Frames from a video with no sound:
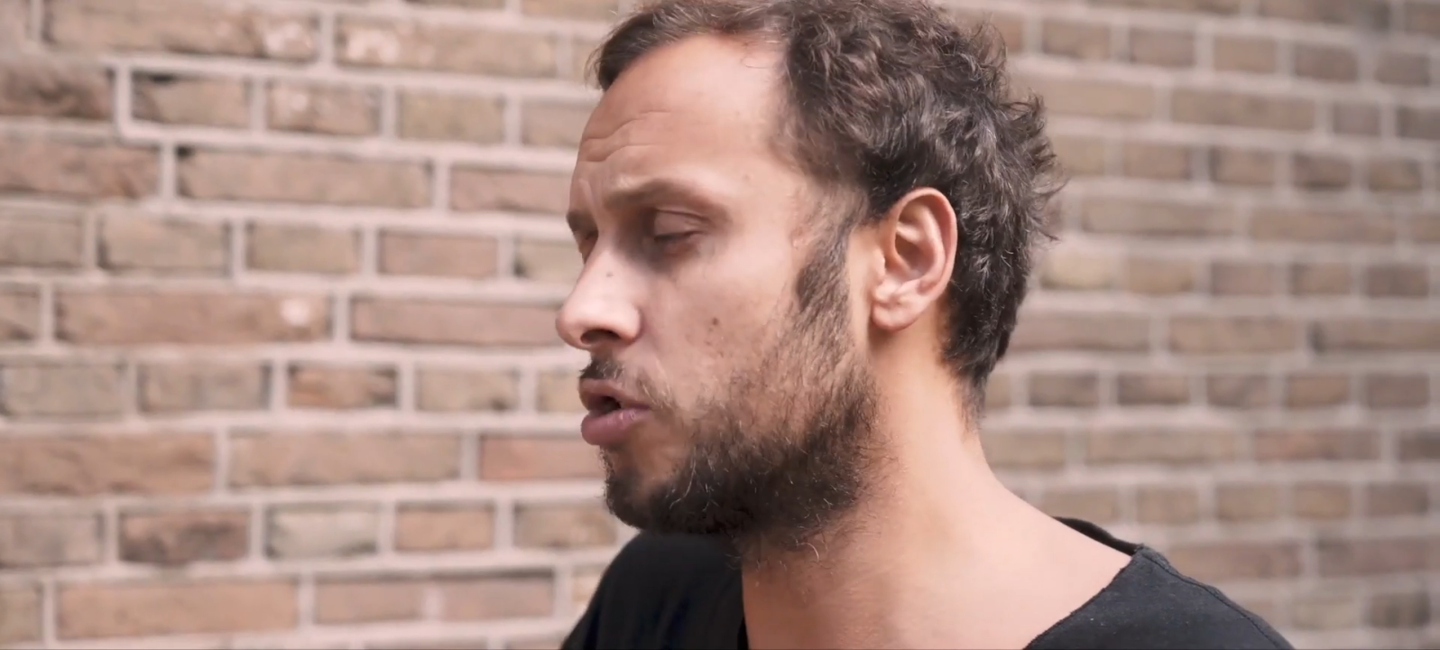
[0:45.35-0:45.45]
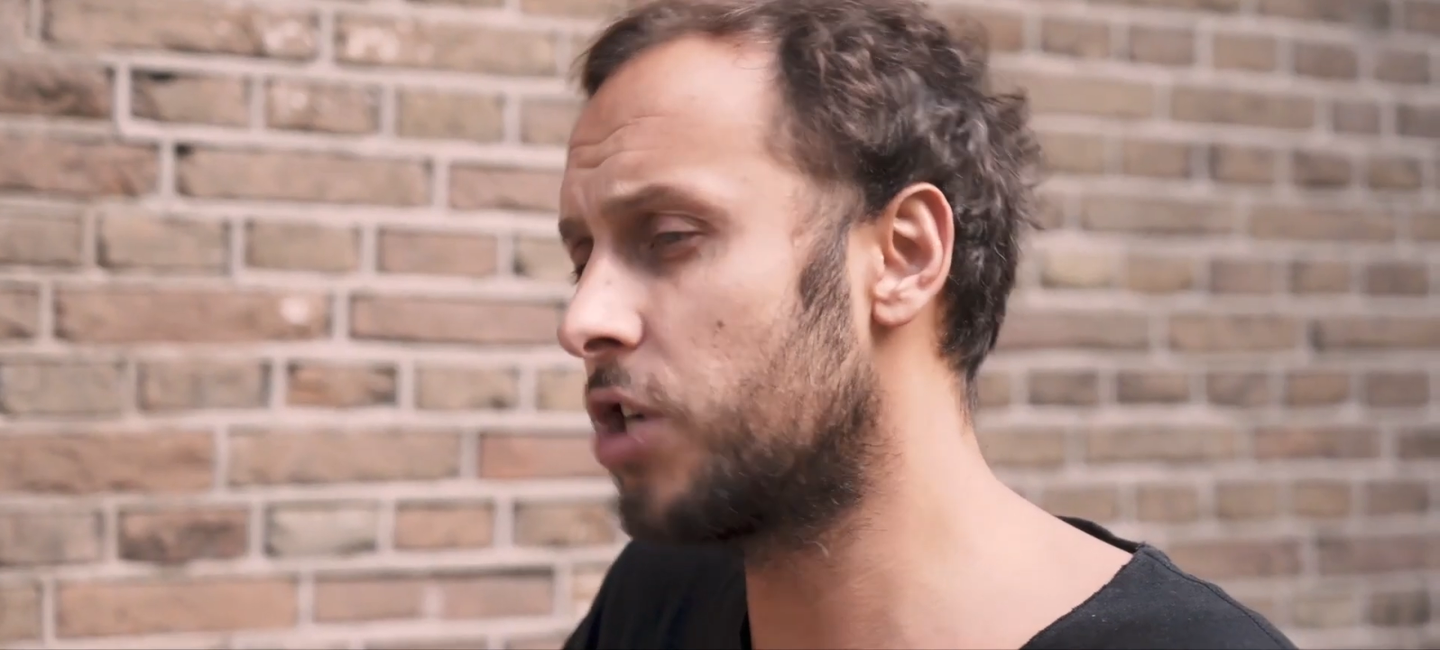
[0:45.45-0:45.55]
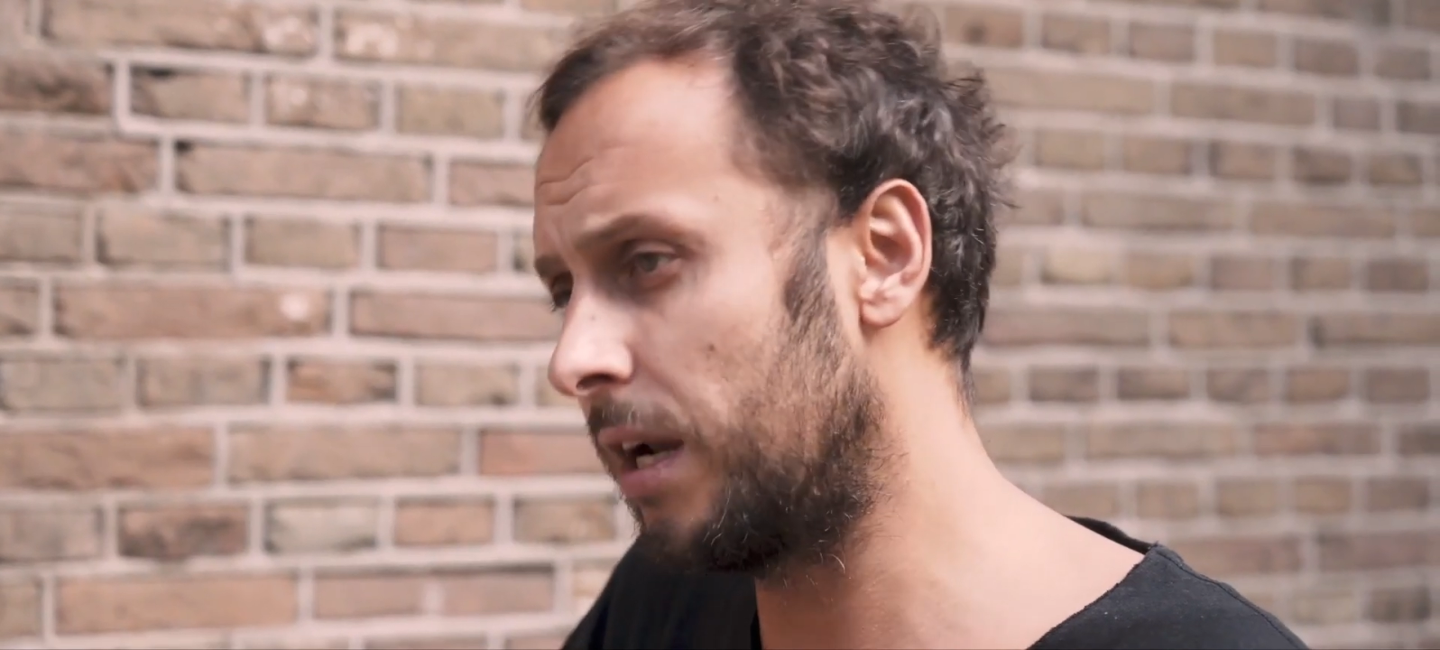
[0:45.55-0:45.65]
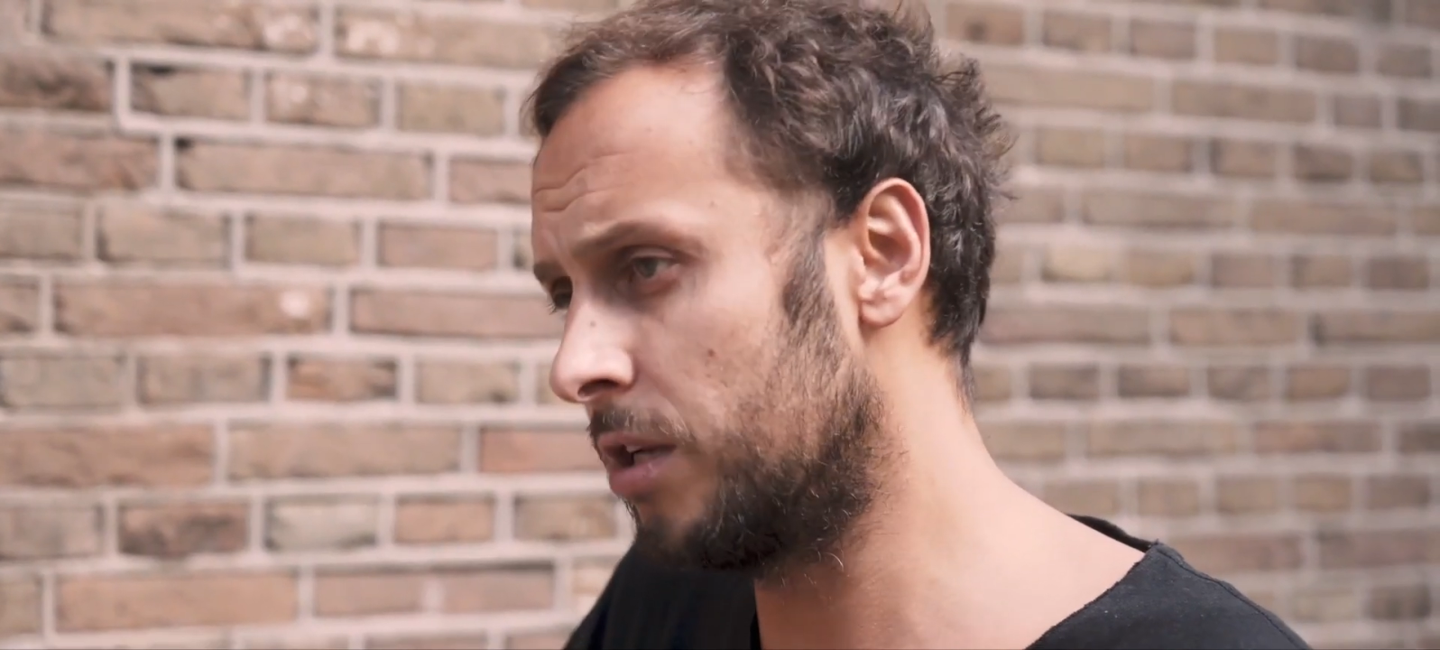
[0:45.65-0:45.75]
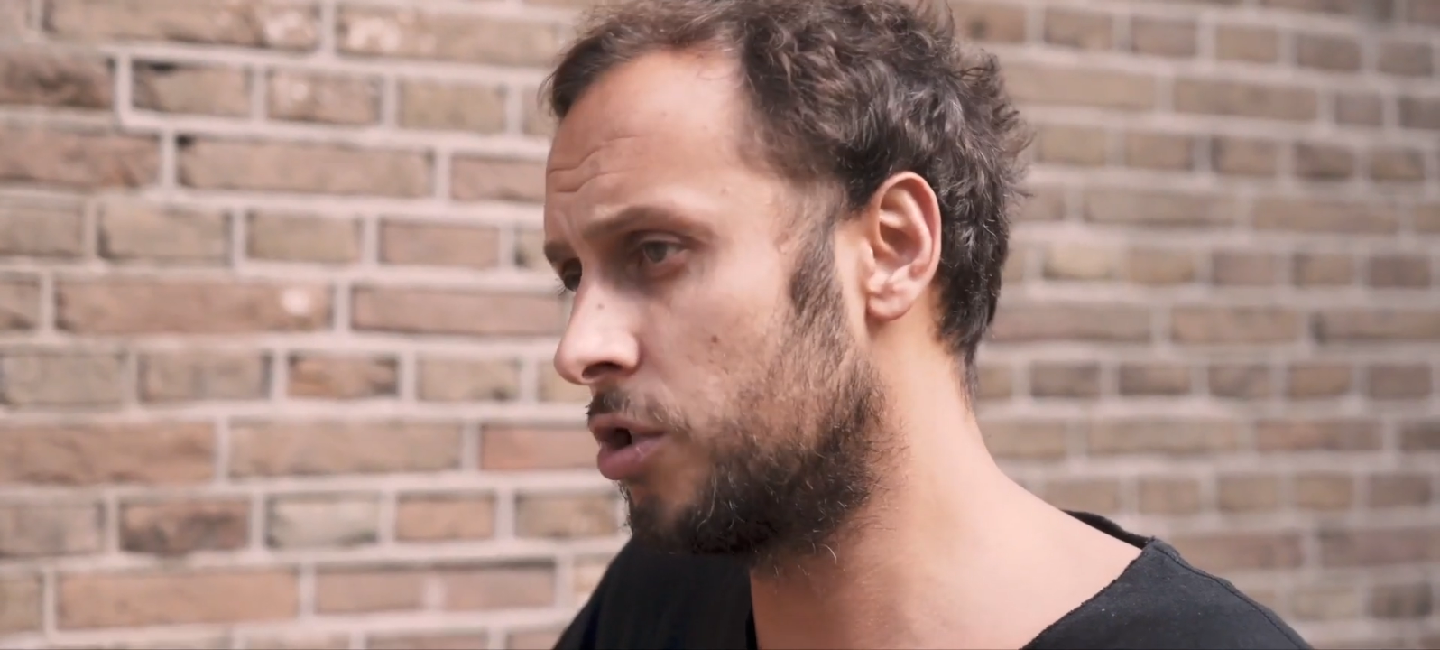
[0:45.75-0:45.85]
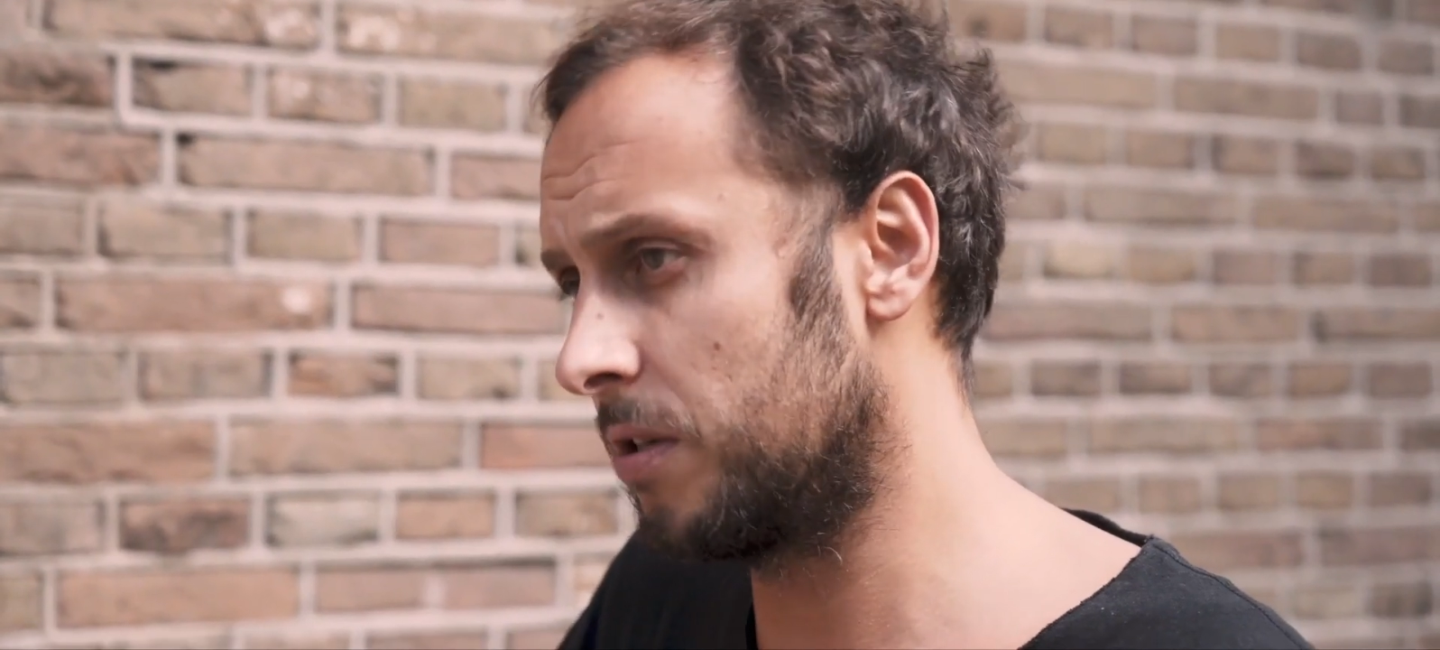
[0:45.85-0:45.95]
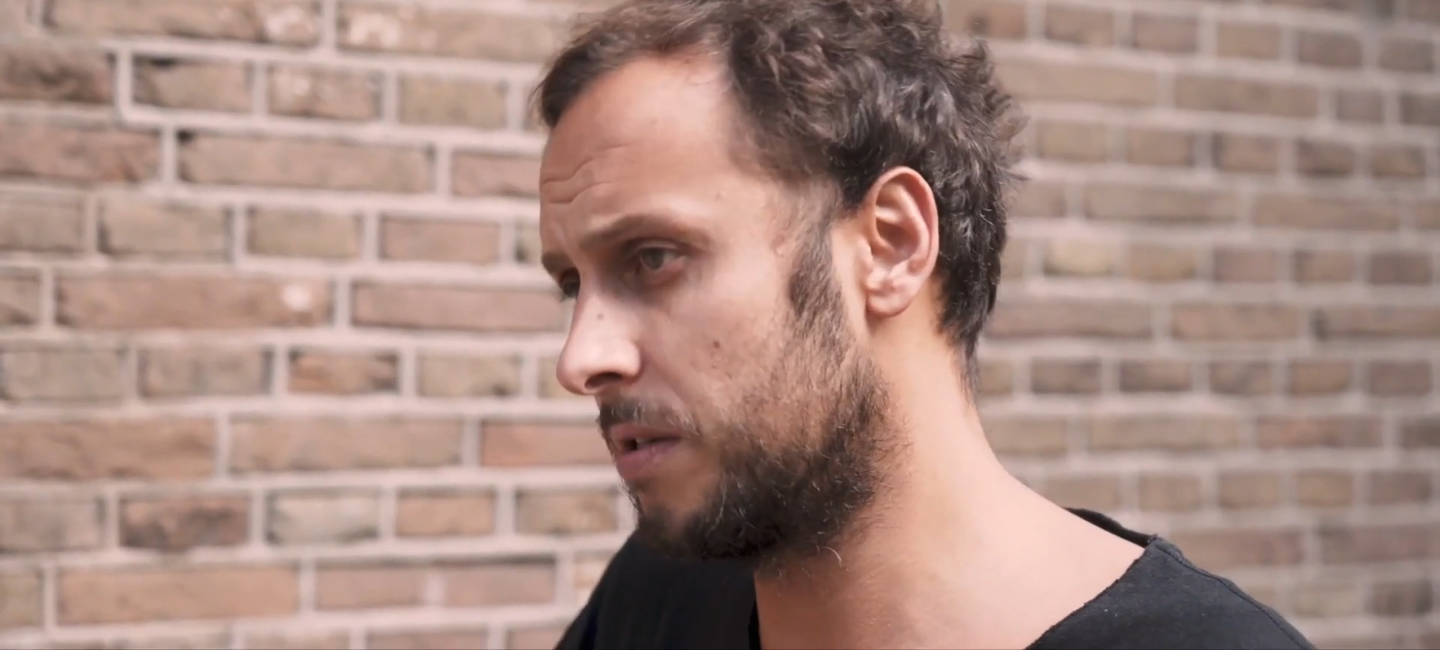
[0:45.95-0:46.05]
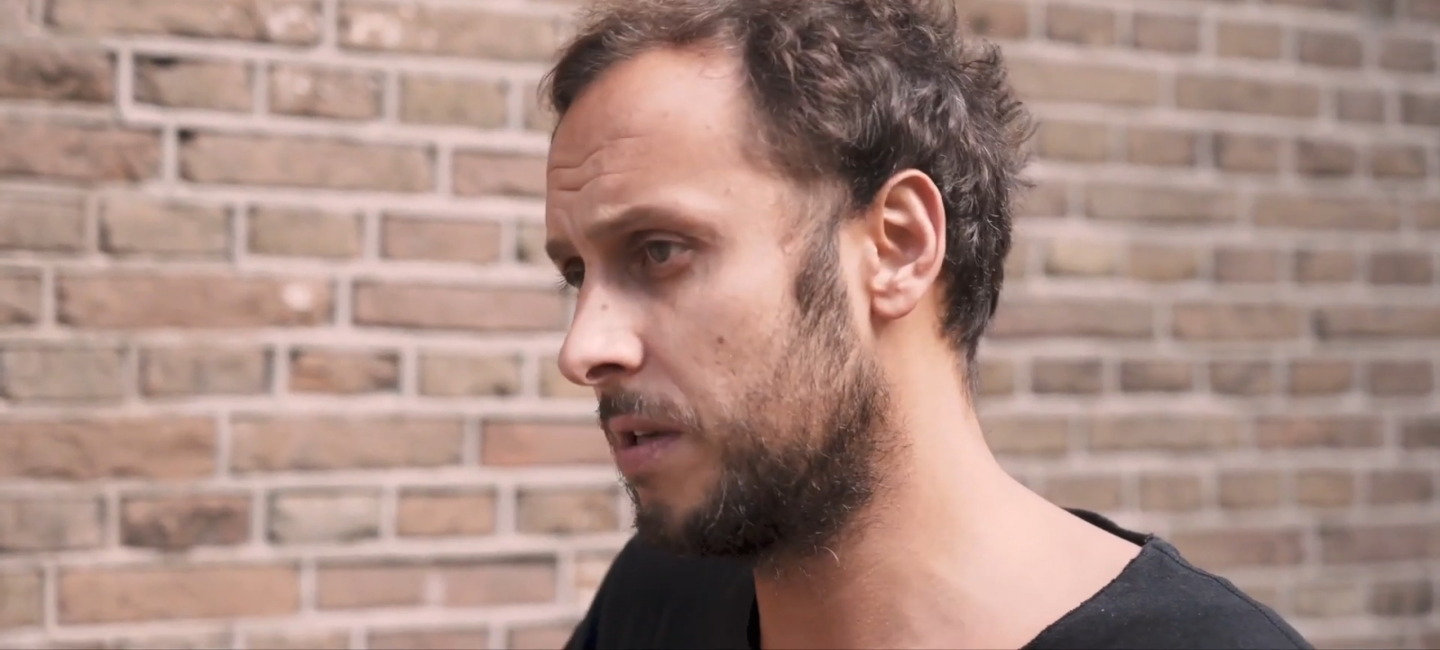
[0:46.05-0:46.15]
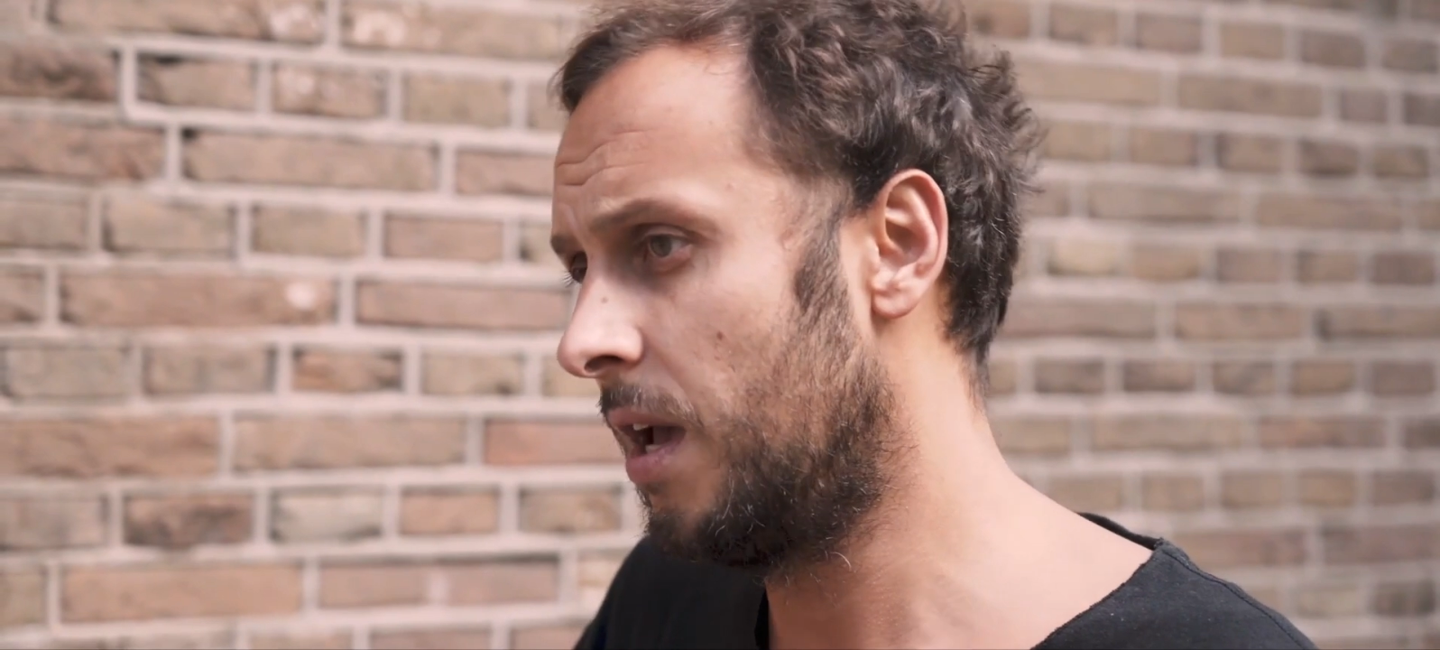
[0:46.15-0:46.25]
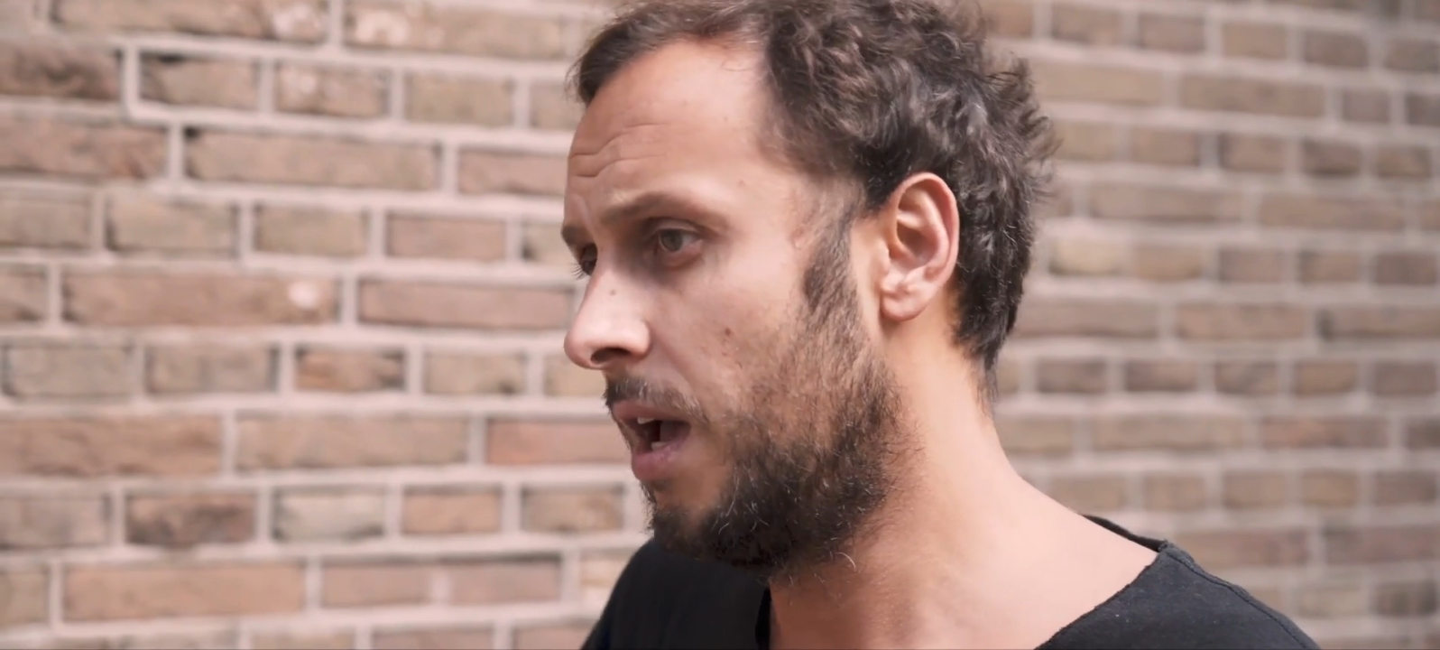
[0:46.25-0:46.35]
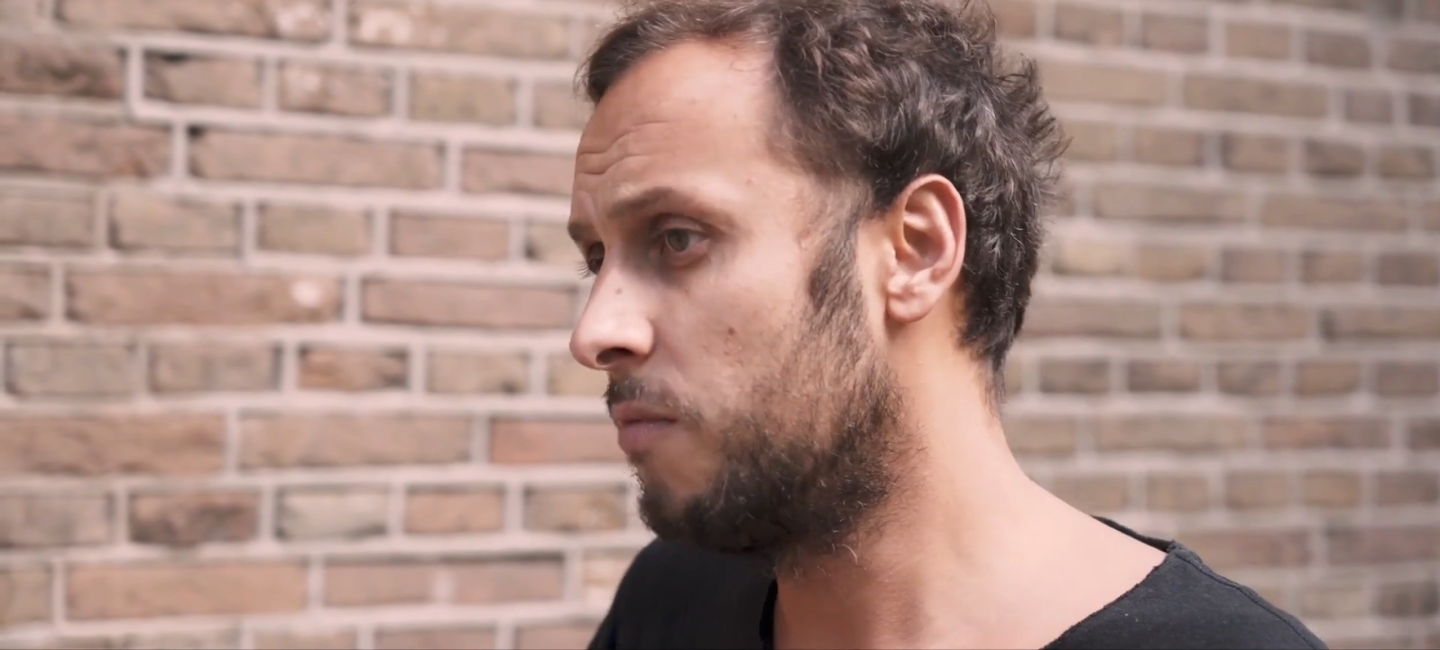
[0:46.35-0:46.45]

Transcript: challenges